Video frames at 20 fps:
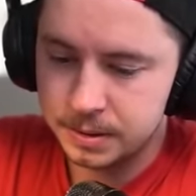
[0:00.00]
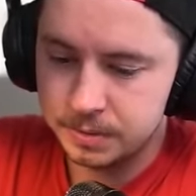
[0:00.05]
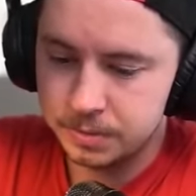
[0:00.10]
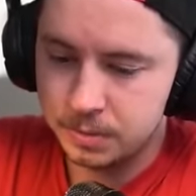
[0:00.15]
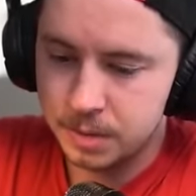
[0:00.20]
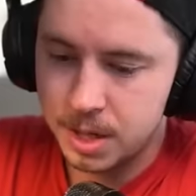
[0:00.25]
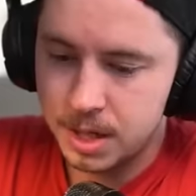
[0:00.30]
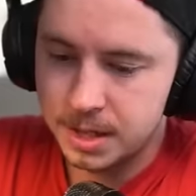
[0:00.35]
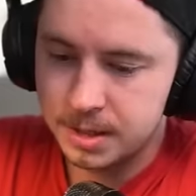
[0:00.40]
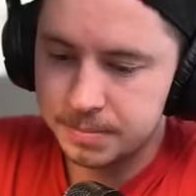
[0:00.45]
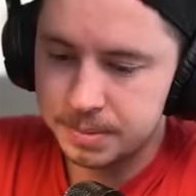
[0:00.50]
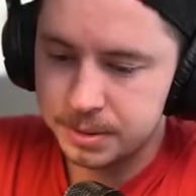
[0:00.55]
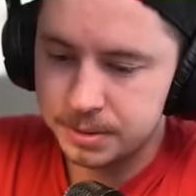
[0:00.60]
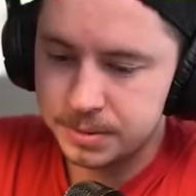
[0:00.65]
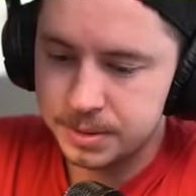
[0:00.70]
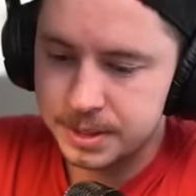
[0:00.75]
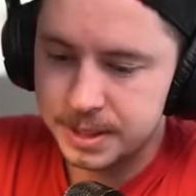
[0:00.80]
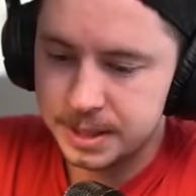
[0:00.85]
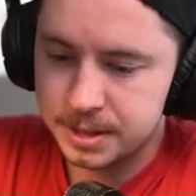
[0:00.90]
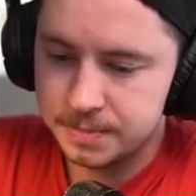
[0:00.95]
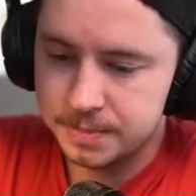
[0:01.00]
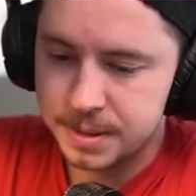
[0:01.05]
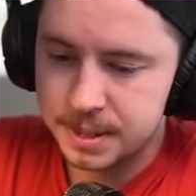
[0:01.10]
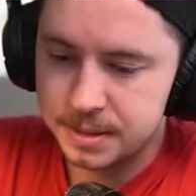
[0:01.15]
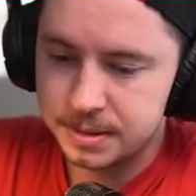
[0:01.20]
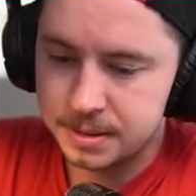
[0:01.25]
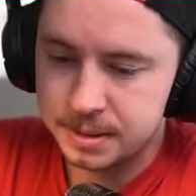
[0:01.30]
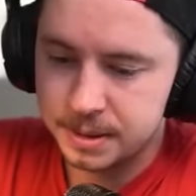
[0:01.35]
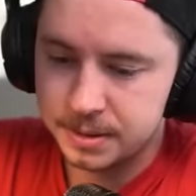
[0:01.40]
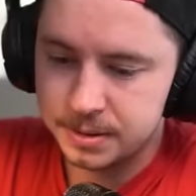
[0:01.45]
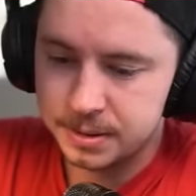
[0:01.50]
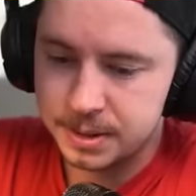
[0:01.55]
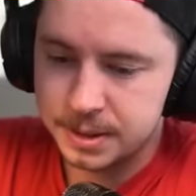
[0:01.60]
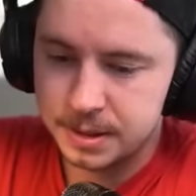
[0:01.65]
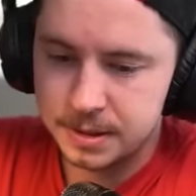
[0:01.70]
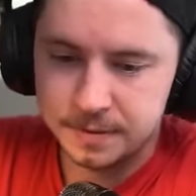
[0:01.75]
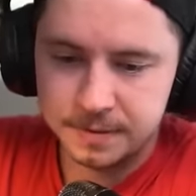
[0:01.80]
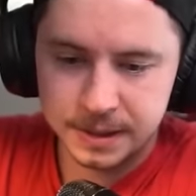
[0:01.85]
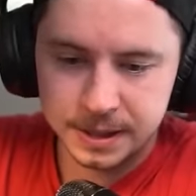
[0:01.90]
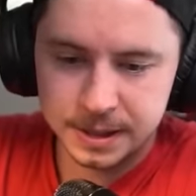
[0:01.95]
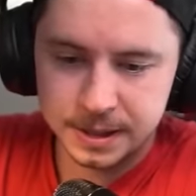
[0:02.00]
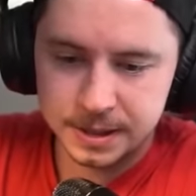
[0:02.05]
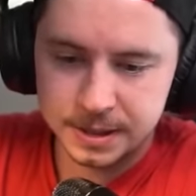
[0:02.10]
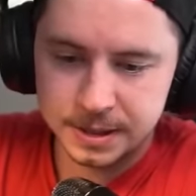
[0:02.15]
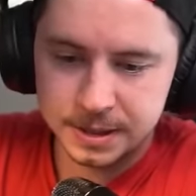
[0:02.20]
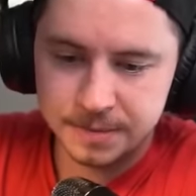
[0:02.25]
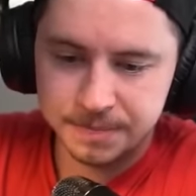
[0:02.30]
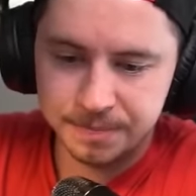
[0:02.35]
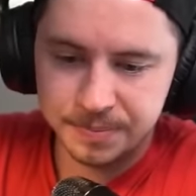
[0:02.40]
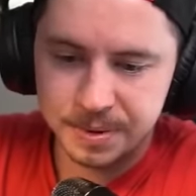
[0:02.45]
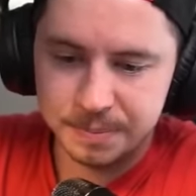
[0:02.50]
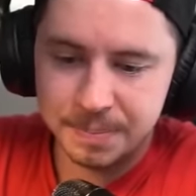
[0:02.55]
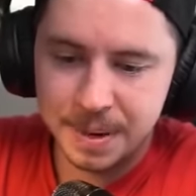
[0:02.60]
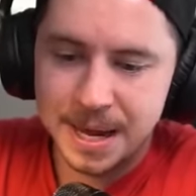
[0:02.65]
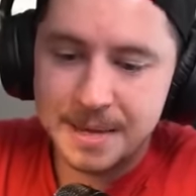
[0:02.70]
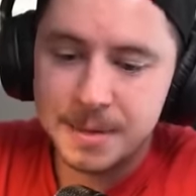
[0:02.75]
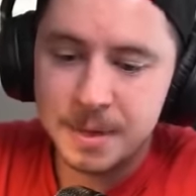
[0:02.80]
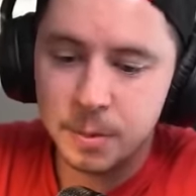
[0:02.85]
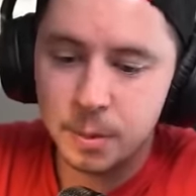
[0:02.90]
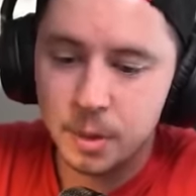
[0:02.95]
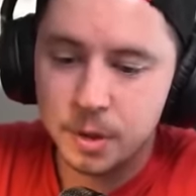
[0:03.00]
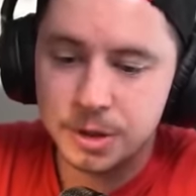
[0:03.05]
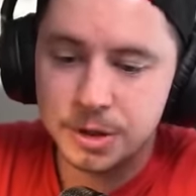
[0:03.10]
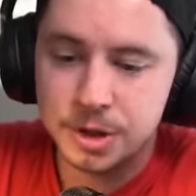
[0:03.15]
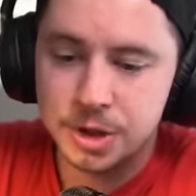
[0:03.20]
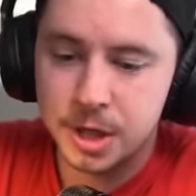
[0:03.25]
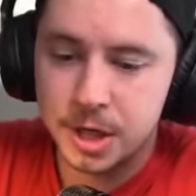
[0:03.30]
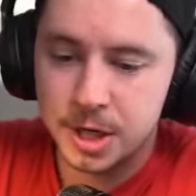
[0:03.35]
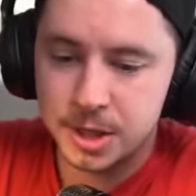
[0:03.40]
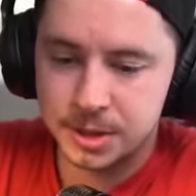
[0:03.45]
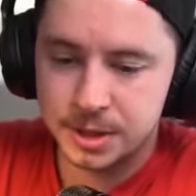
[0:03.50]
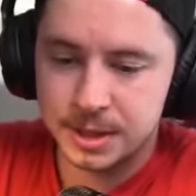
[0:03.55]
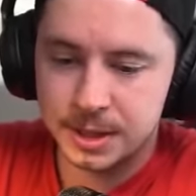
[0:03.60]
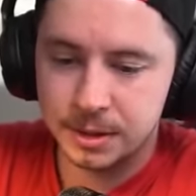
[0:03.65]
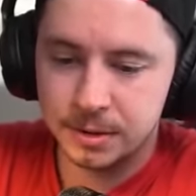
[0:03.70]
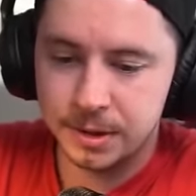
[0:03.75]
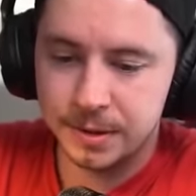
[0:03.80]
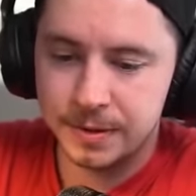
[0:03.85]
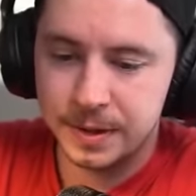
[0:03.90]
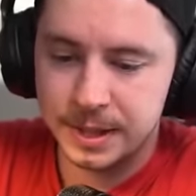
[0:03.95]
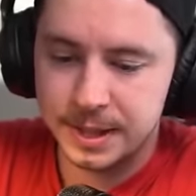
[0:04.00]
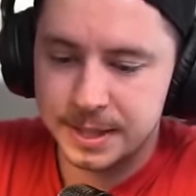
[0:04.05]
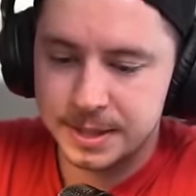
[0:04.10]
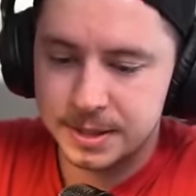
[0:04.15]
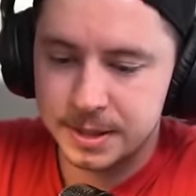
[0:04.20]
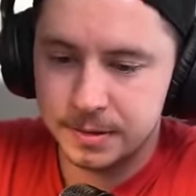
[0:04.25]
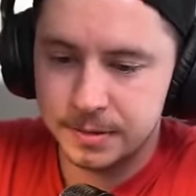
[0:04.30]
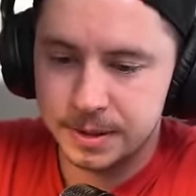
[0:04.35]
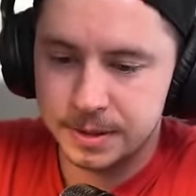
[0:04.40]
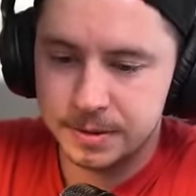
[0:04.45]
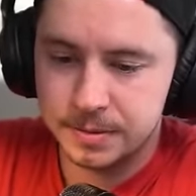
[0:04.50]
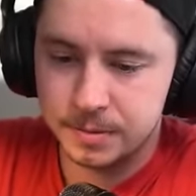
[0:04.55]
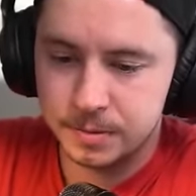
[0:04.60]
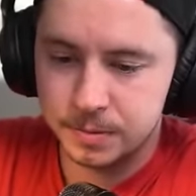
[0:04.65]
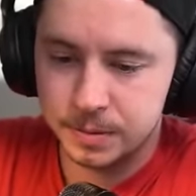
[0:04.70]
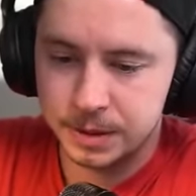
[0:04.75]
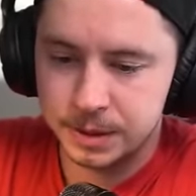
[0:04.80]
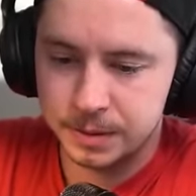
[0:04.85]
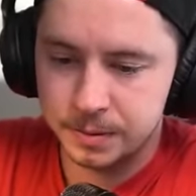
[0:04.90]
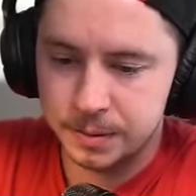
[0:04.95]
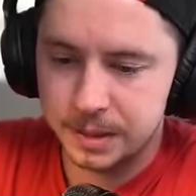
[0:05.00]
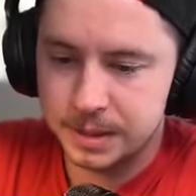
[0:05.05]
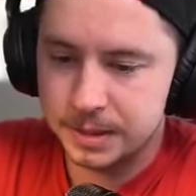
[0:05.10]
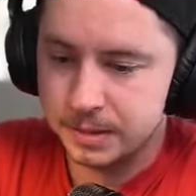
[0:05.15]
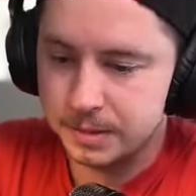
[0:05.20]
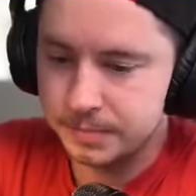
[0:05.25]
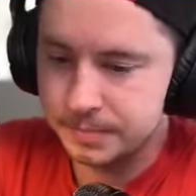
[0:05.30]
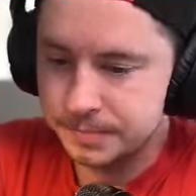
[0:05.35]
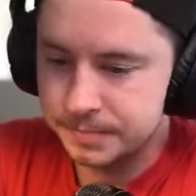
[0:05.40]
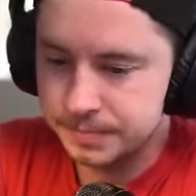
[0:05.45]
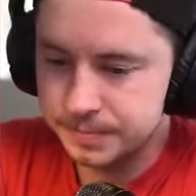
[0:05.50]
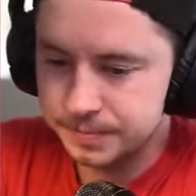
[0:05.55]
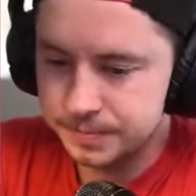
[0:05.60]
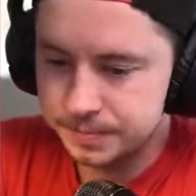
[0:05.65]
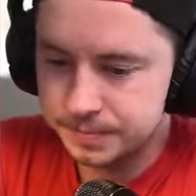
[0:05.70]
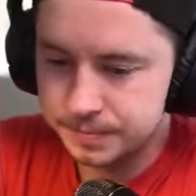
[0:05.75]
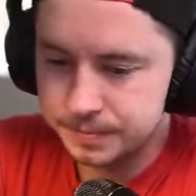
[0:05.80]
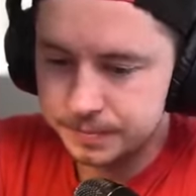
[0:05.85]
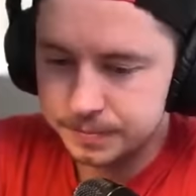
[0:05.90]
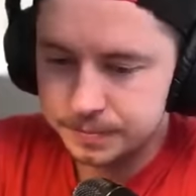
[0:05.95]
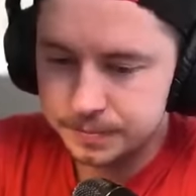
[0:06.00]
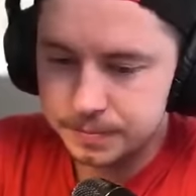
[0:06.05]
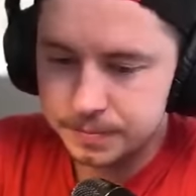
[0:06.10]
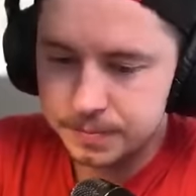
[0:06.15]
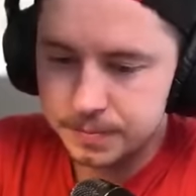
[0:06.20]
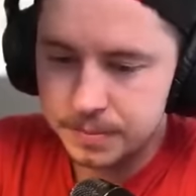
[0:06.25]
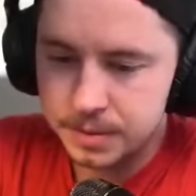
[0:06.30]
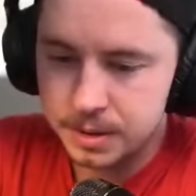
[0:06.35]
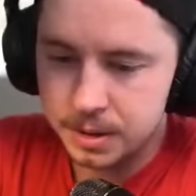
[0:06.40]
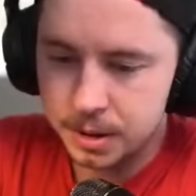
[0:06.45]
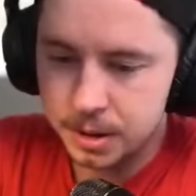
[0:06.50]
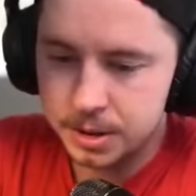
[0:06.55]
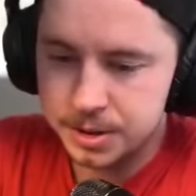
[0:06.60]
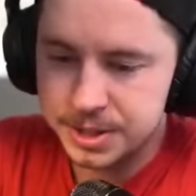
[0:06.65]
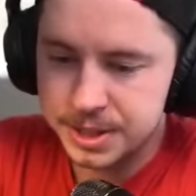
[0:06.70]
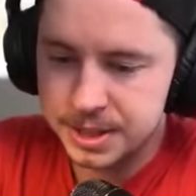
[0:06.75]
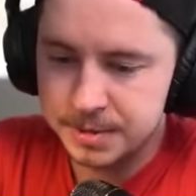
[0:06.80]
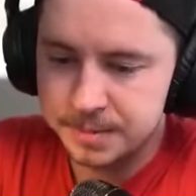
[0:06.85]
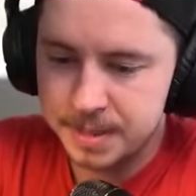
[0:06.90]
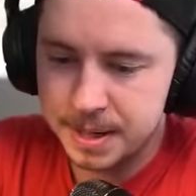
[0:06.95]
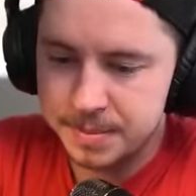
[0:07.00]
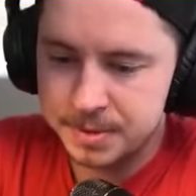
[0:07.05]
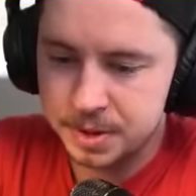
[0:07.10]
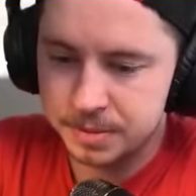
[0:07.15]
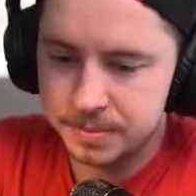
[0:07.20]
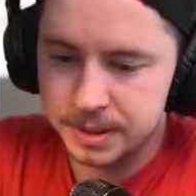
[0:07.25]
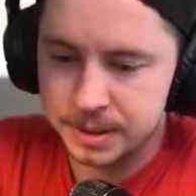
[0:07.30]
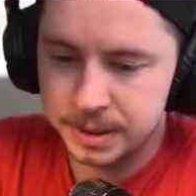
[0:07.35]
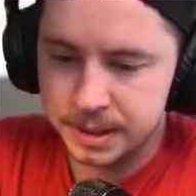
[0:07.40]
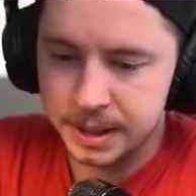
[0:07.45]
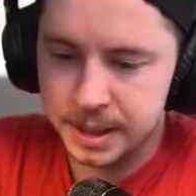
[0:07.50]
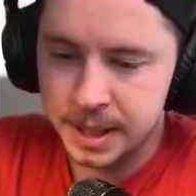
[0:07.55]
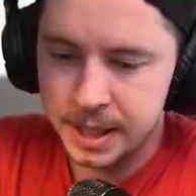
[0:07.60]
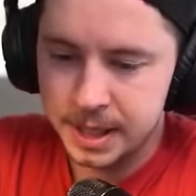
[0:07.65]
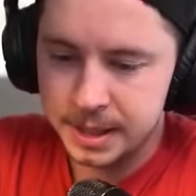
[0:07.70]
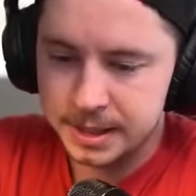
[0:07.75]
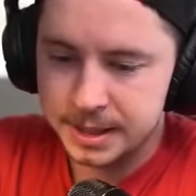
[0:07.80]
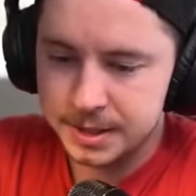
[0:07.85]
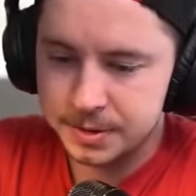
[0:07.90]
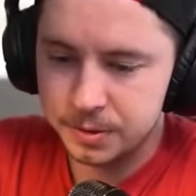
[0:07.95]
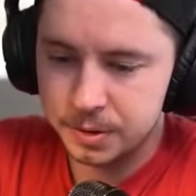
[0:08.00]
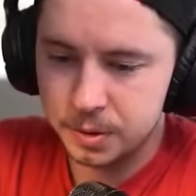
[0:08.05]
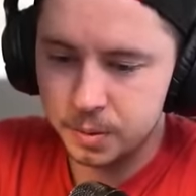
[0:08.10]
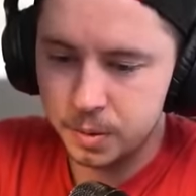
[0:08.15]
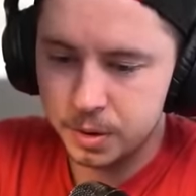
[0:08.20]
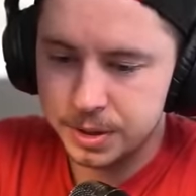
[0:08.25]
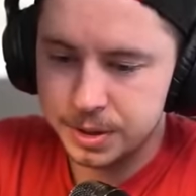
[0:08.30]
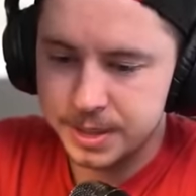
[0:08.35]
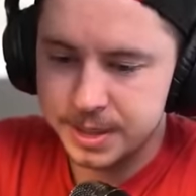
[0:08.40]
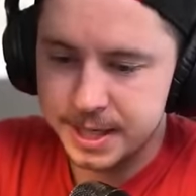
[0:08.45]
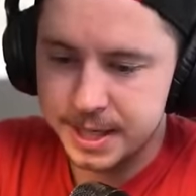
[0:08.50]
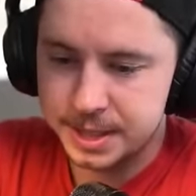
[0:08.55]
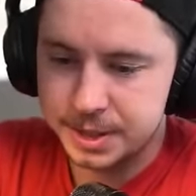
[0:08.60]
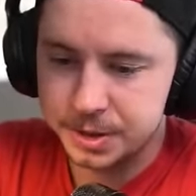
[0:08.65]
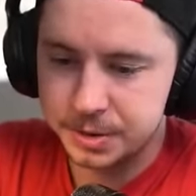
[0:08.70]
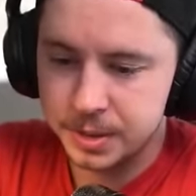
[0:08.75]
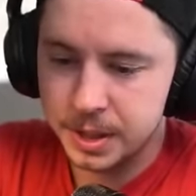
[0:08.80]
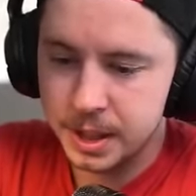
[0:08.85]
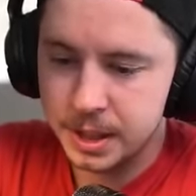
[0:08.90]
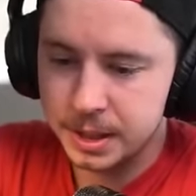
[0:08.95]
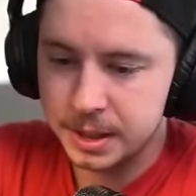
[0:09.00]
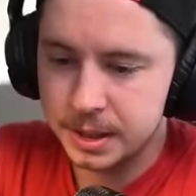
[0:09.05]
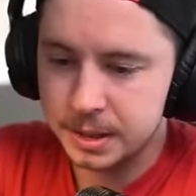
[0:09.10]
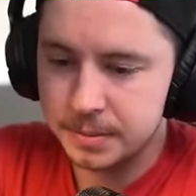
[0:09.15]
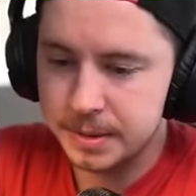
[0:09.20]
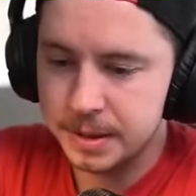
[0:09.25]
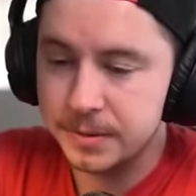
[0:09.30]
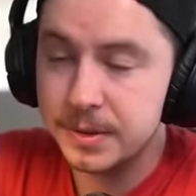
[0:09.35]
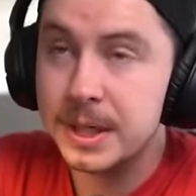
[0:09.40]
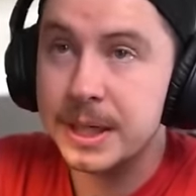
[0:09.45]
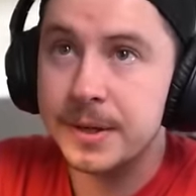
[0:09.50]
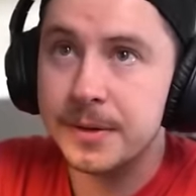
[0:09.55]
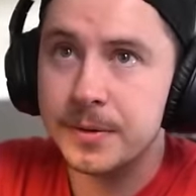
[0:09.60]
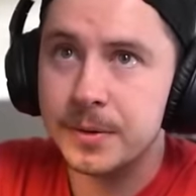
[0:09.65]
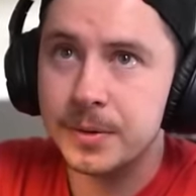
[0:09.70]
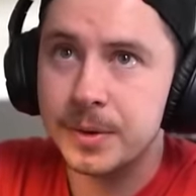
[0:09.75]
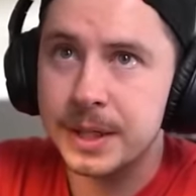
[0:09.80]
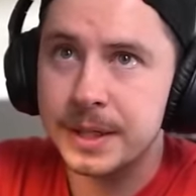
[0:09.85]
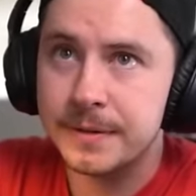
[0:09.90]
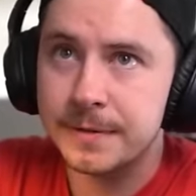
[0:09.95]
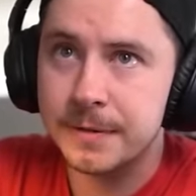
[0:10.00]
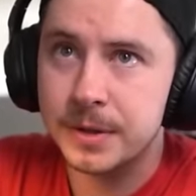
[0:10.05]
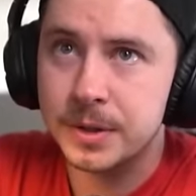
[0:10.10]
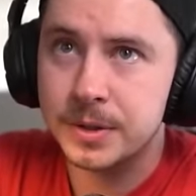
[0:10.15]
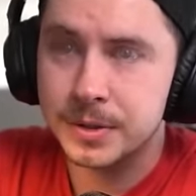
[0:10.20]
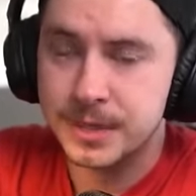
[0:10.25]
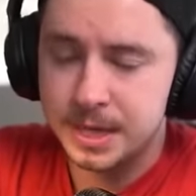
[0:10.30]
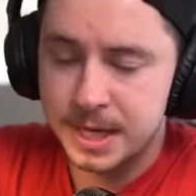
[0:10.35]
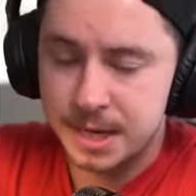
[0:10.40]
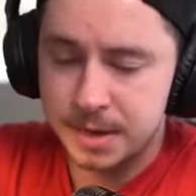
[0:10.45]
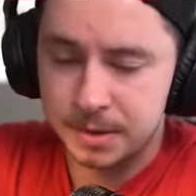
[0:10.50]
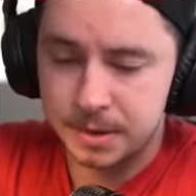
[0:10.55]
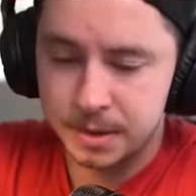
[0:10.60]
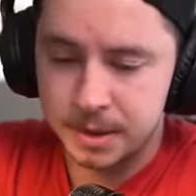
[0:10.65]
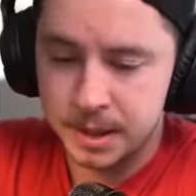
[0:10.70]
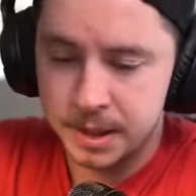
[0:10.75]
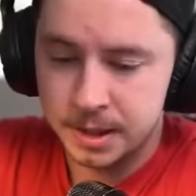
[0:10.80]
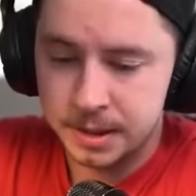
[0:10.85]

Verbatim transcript: rocket balloons to help out and other stuff, I guess. The baby warden charge is the only thing that's going really well. RC pops her ability. Gets through the warden statue. Gonna be able to get through the Inferno Tower.